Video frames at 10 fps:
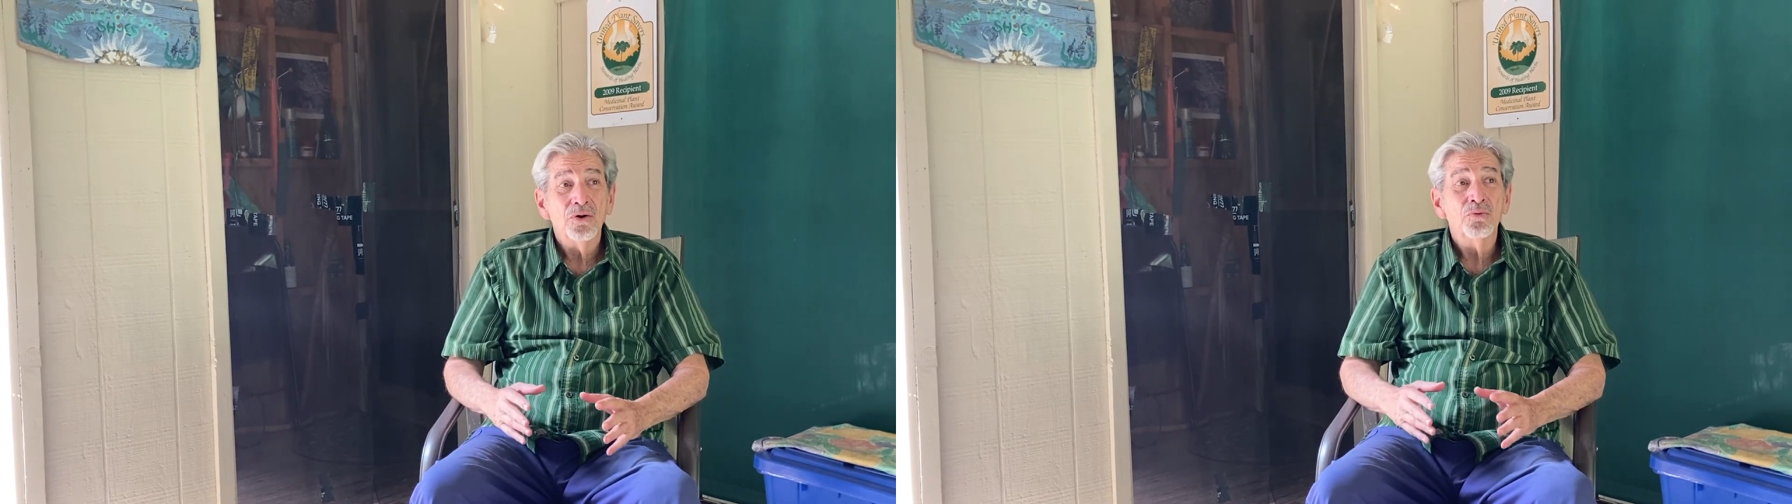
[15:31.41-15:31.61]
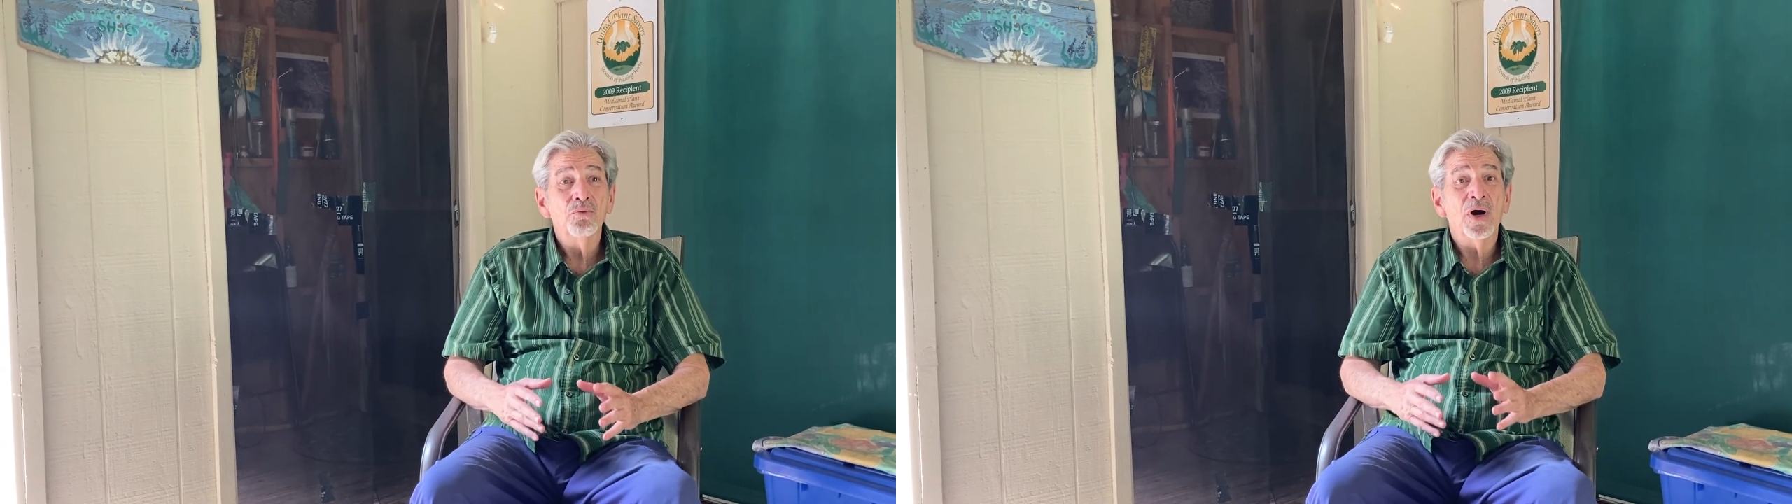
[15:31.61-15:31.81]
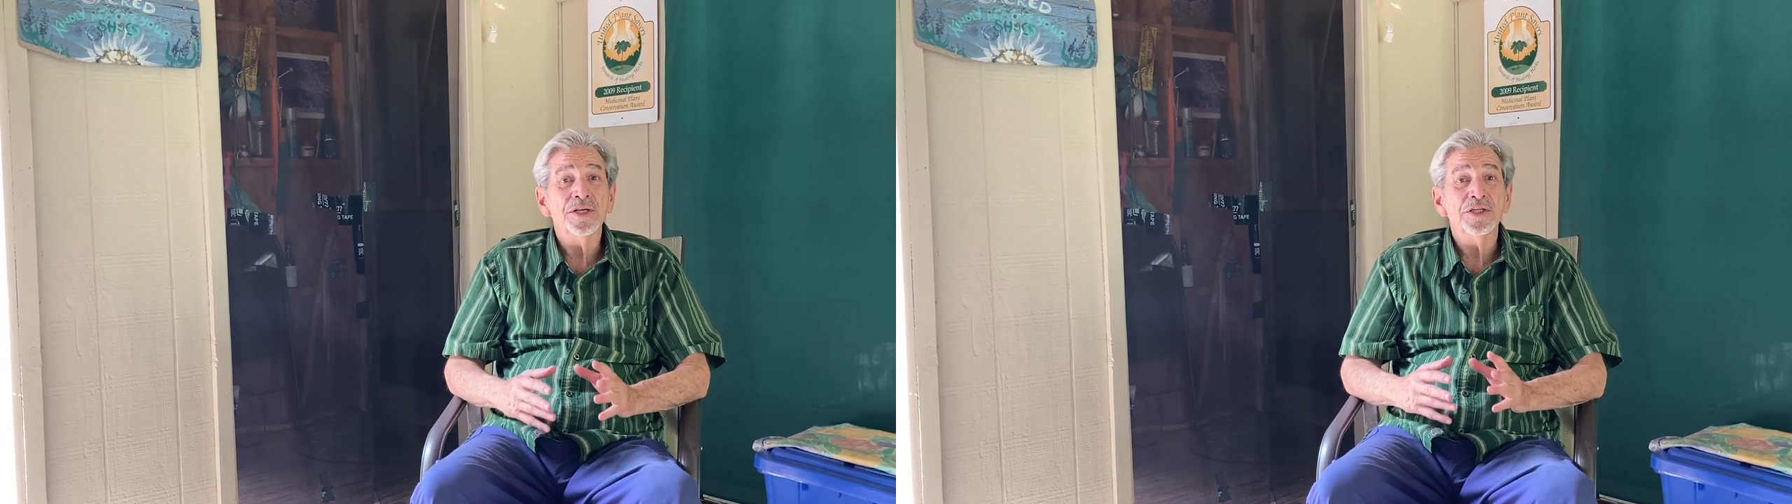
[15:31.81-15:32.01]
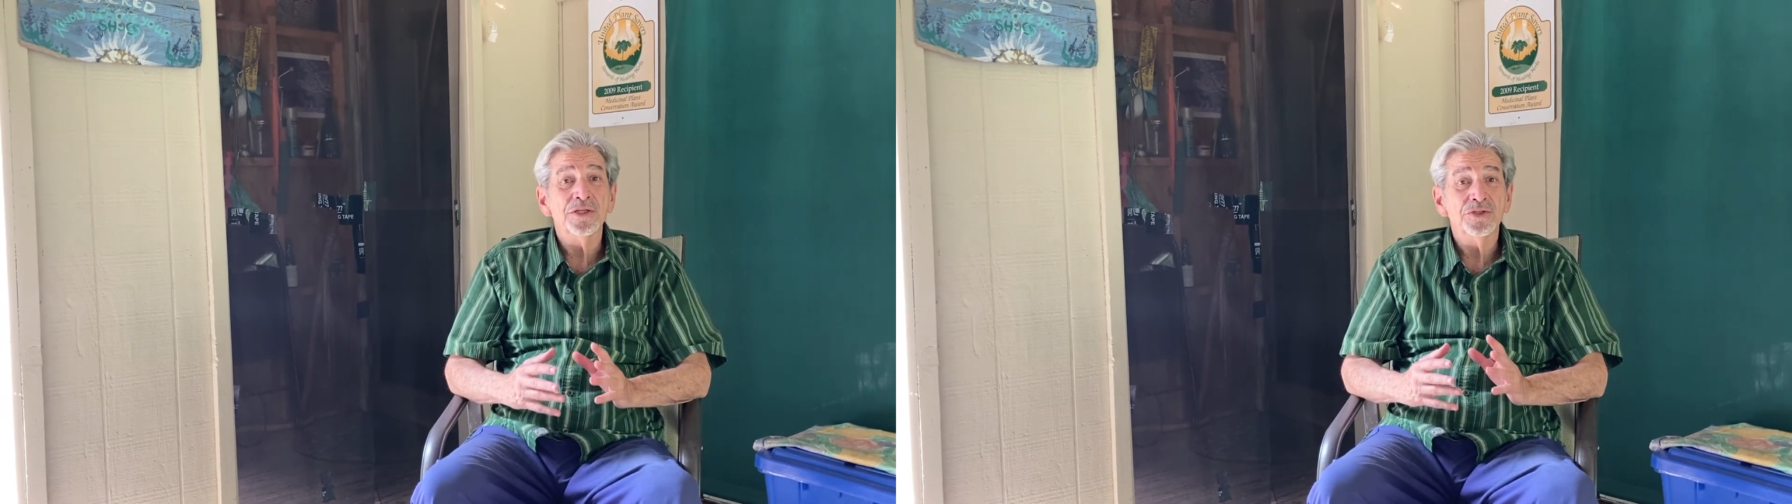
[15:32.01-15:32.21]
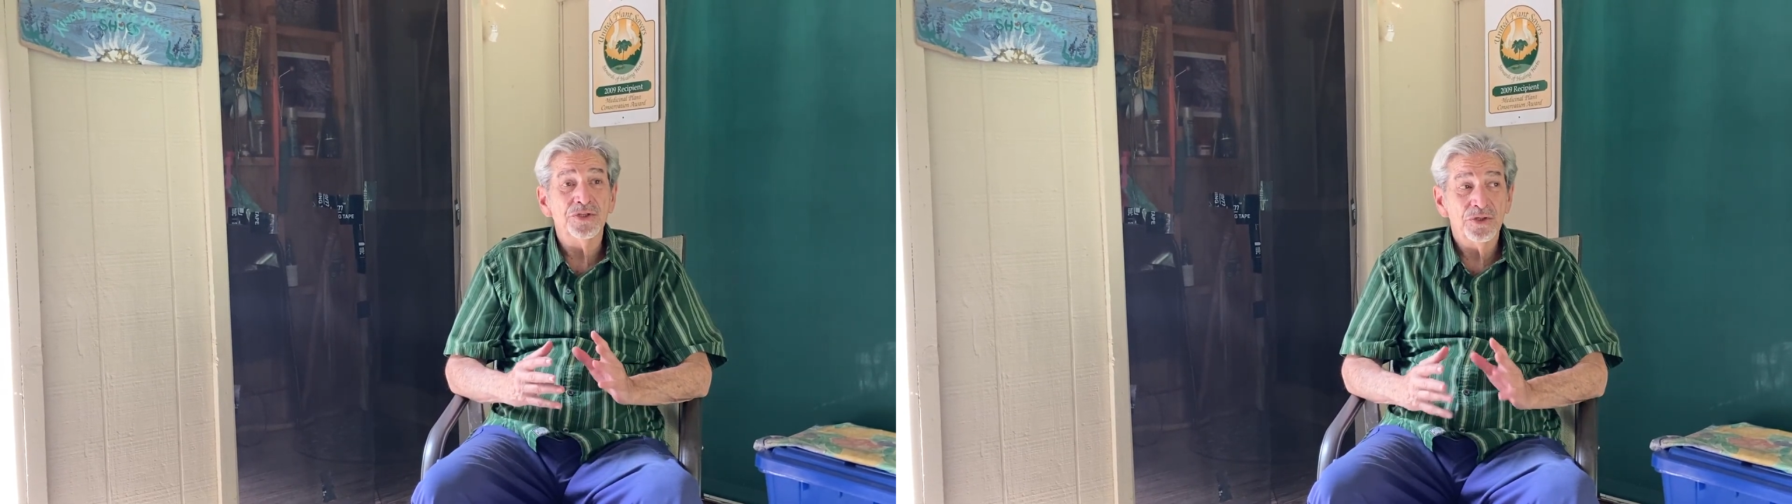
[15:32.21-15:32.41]
what do
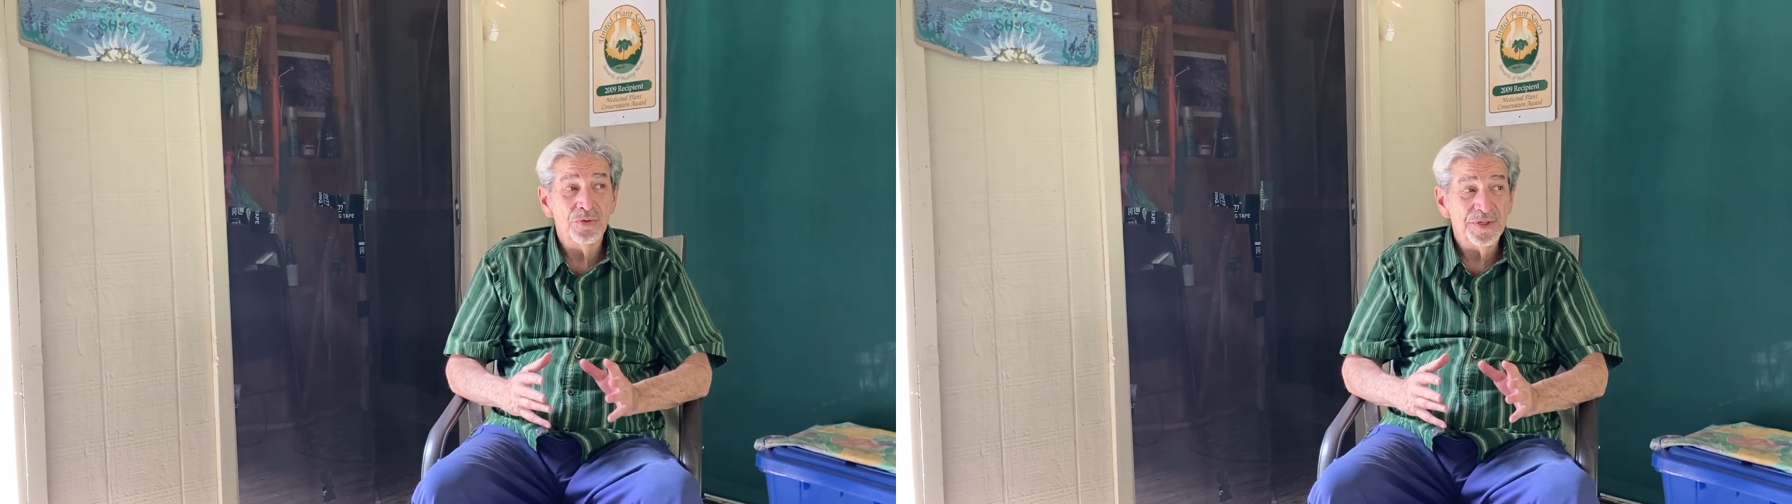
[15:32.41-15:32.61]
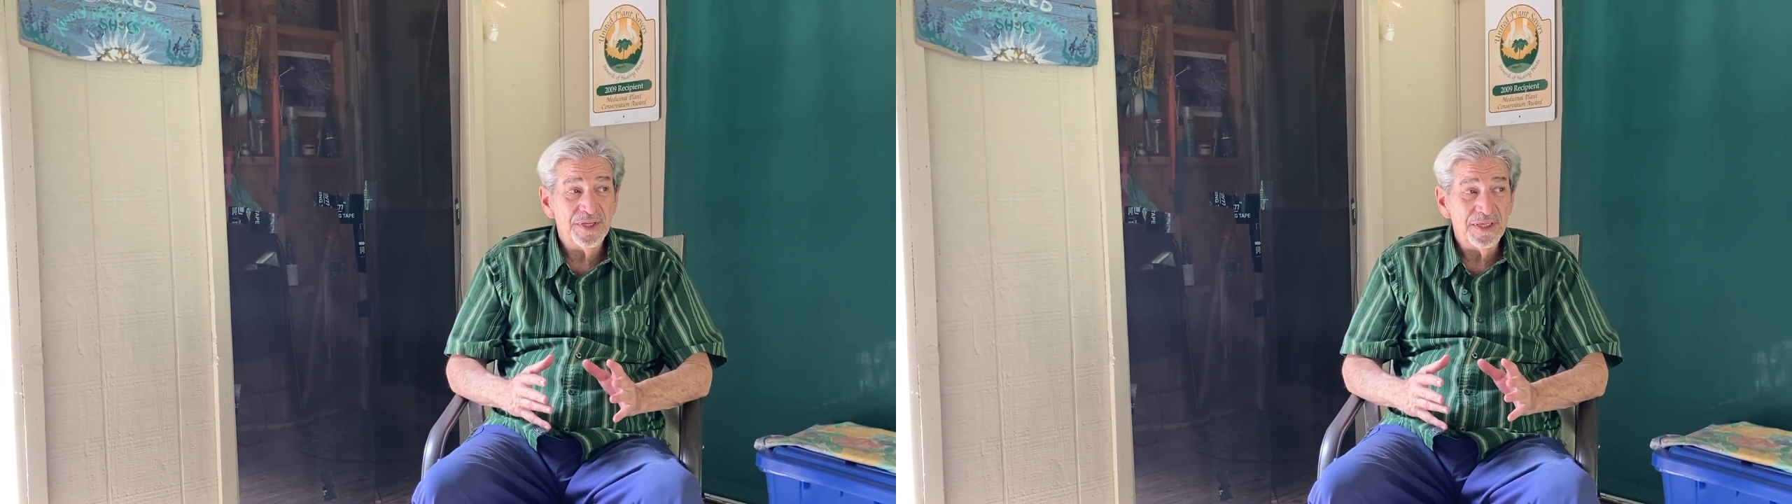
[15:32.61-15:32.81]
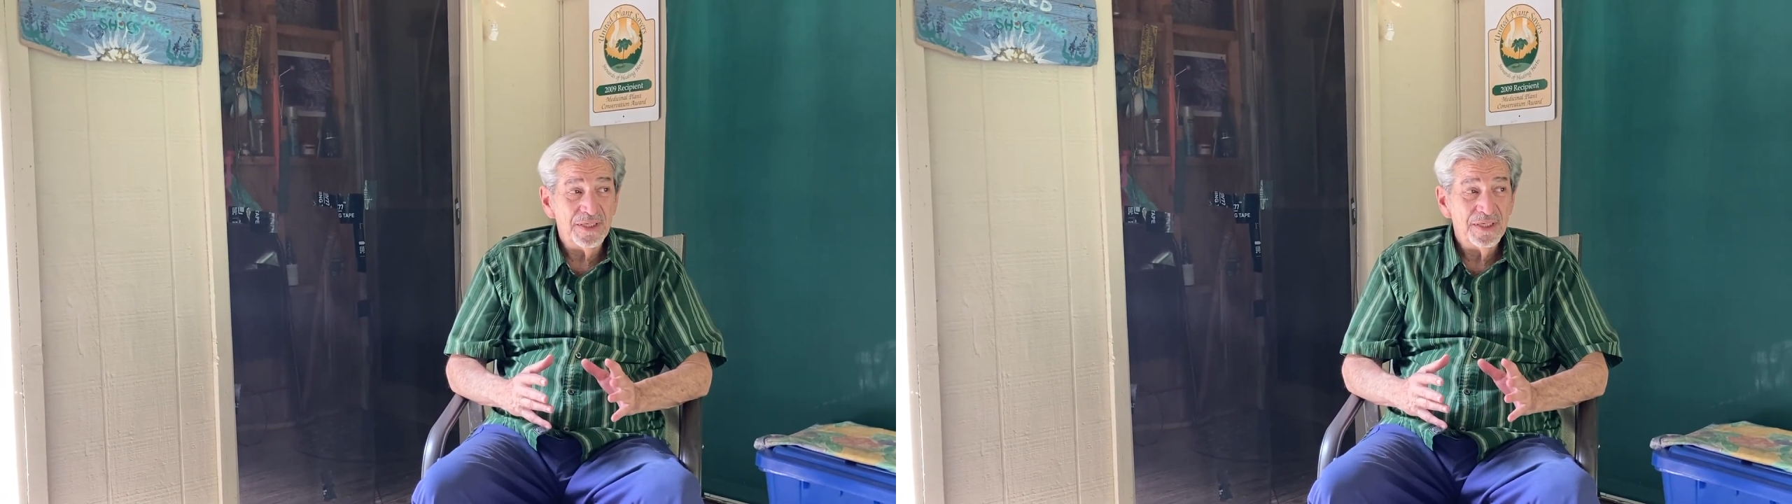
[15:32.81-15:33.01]
you do with it?